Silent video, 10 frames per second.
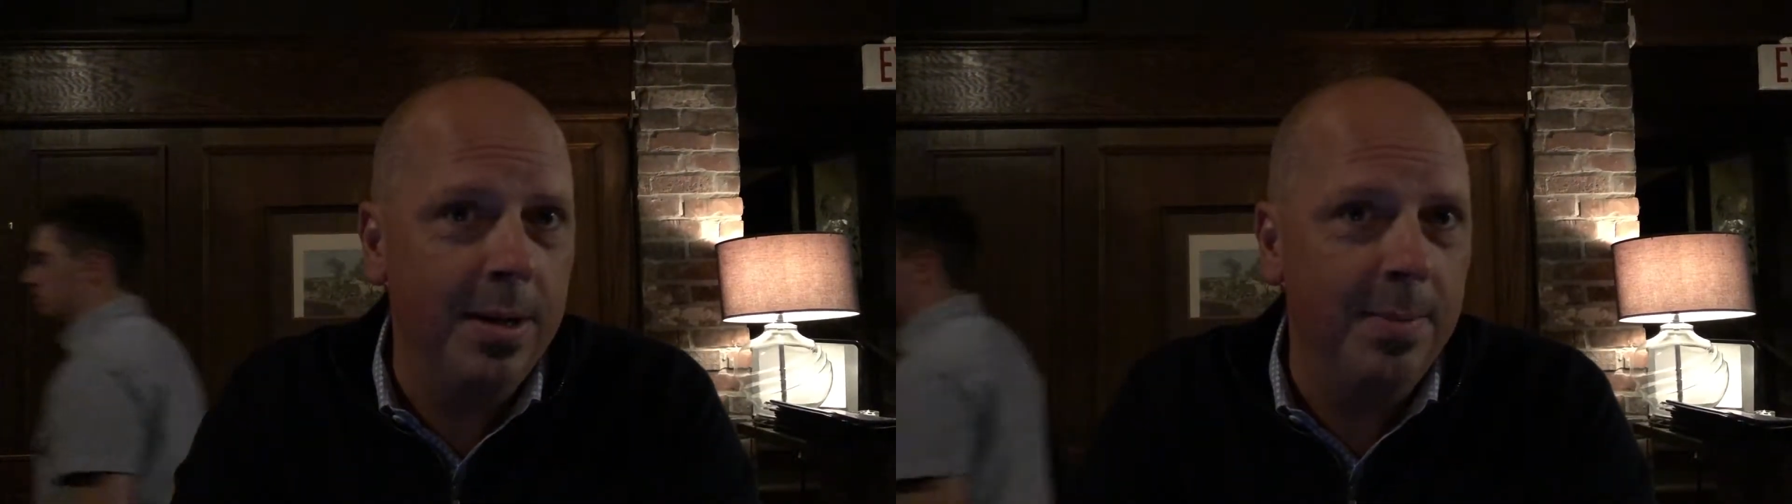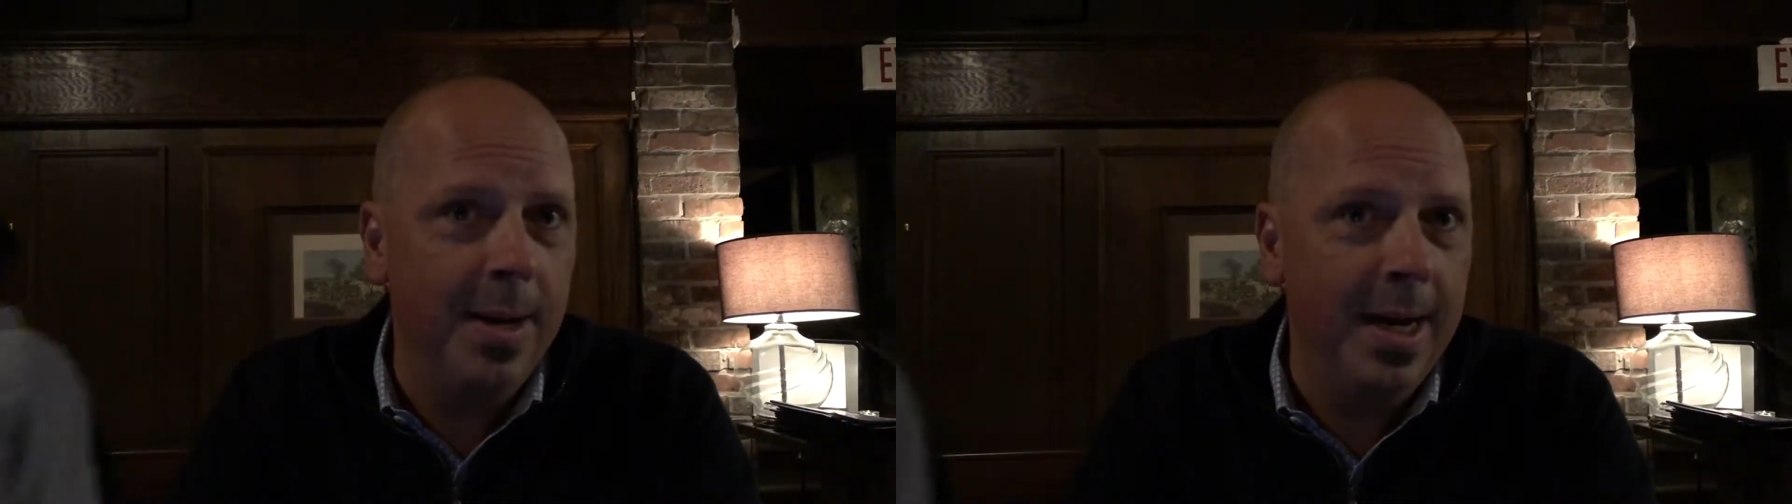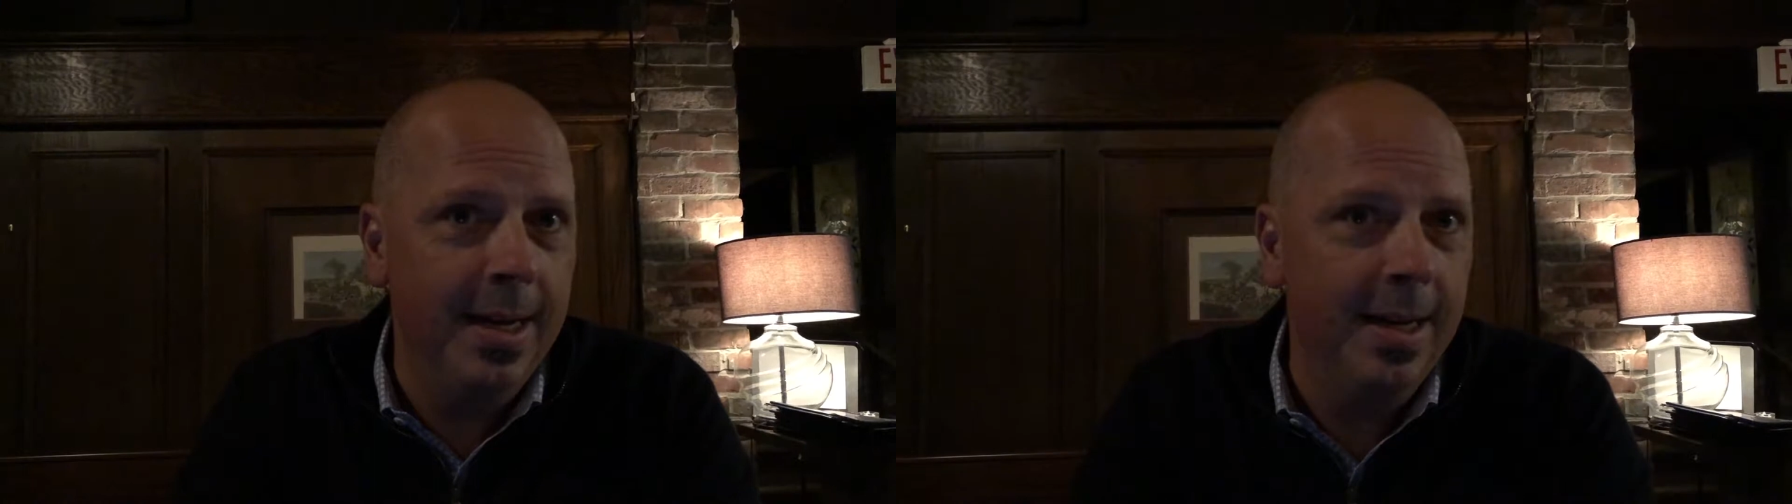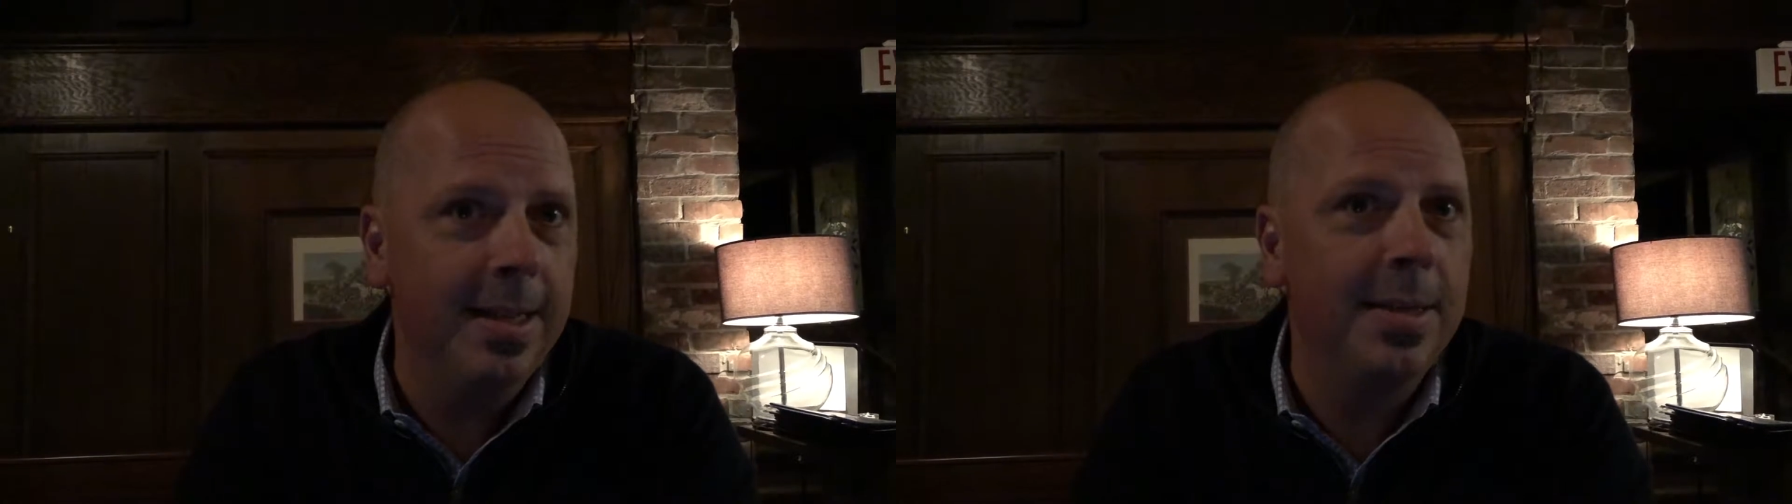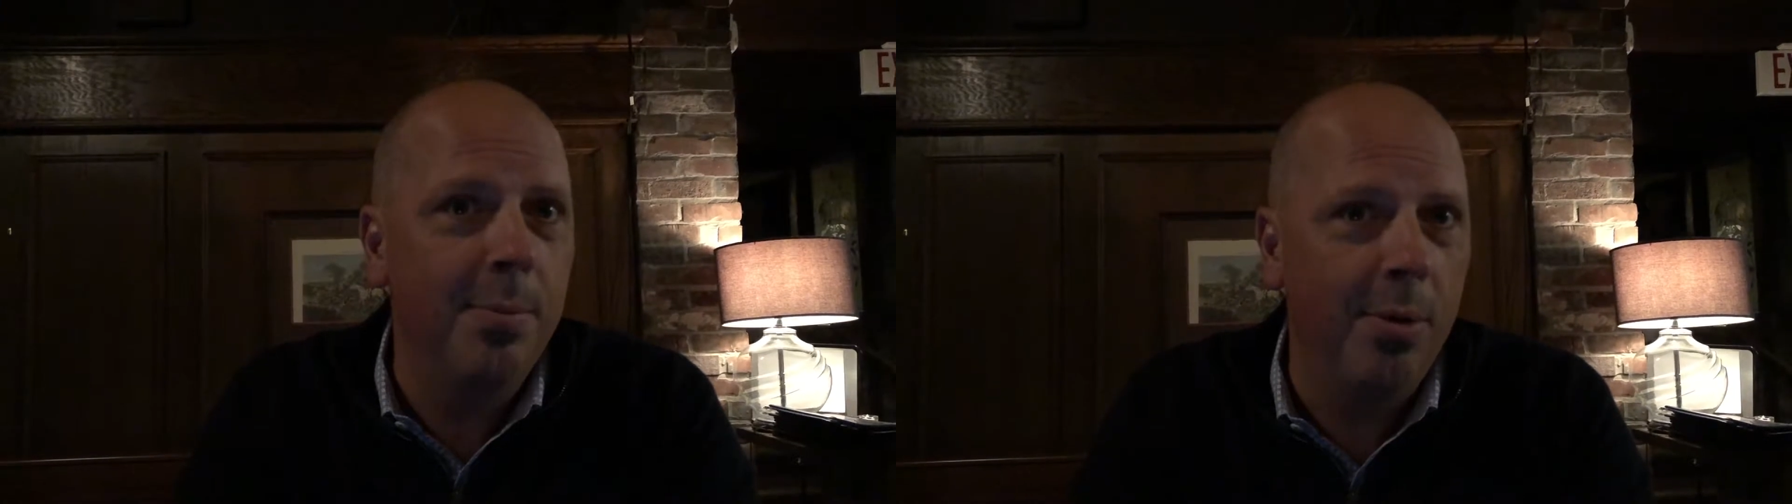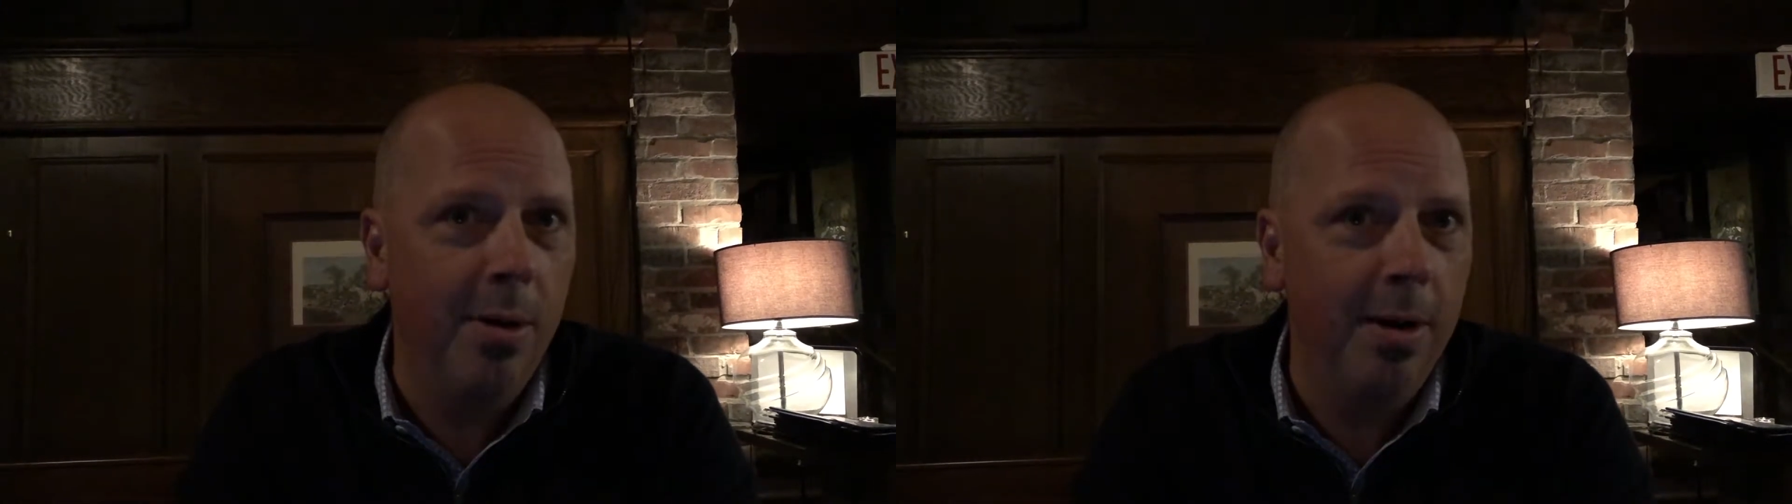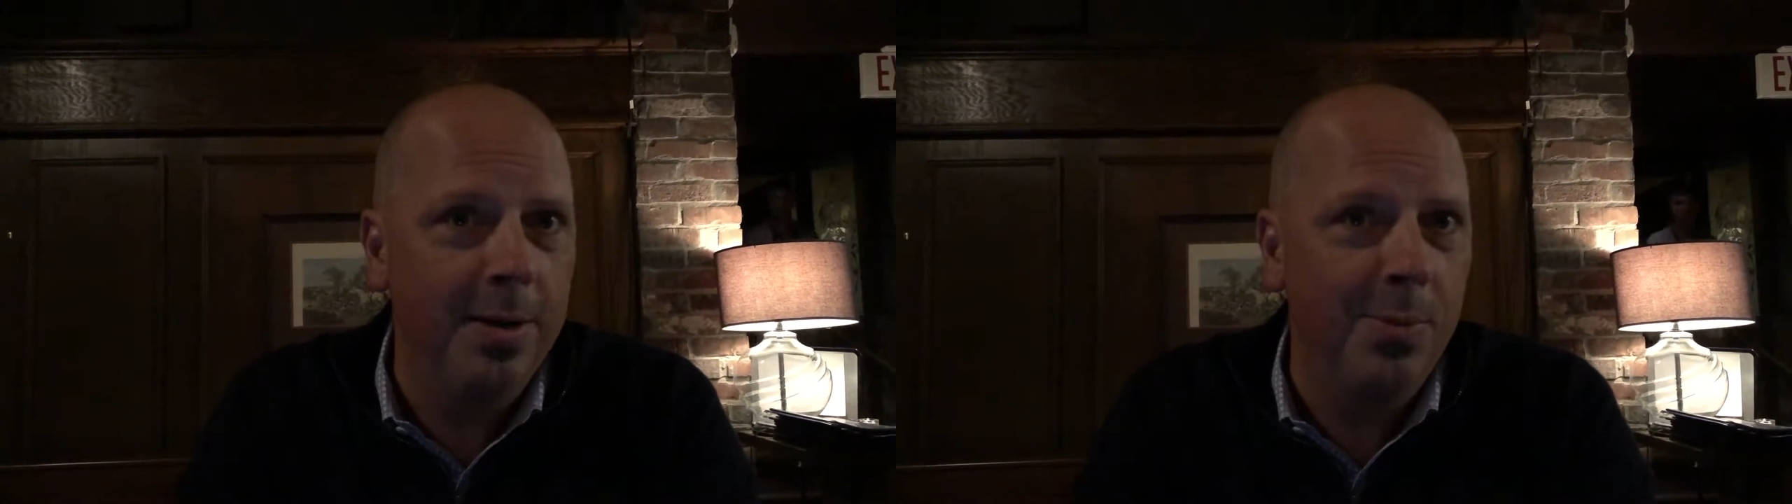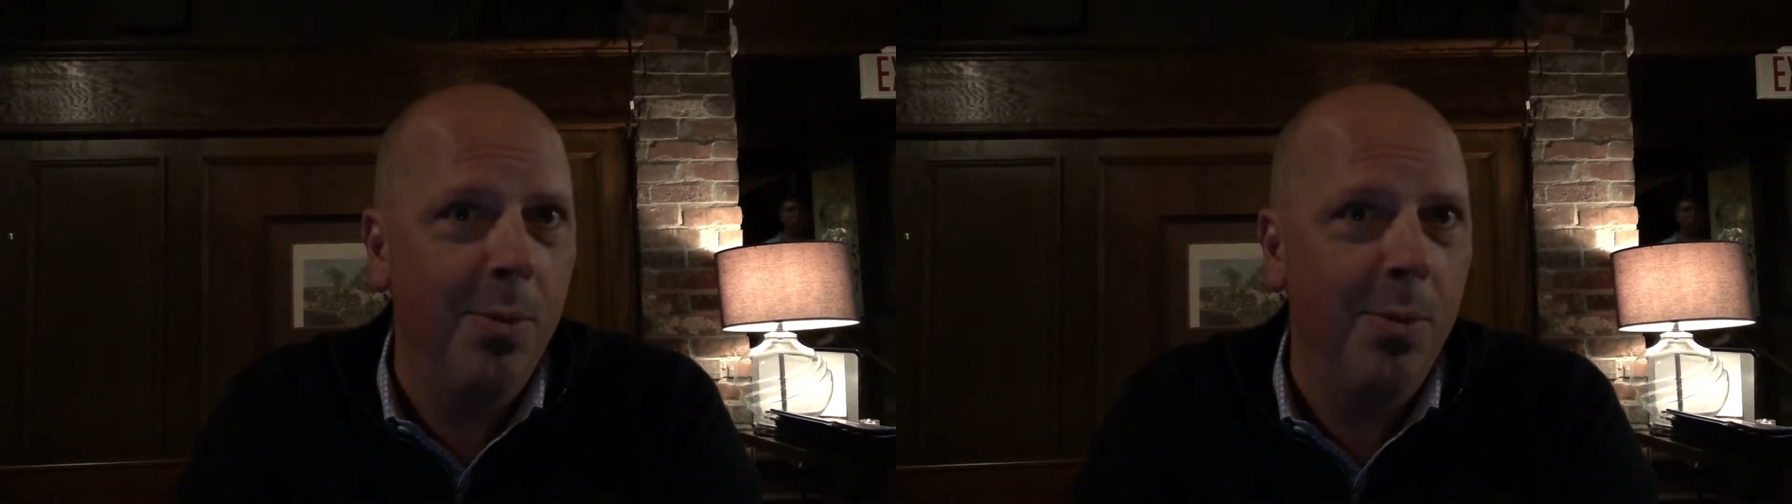main, and surprise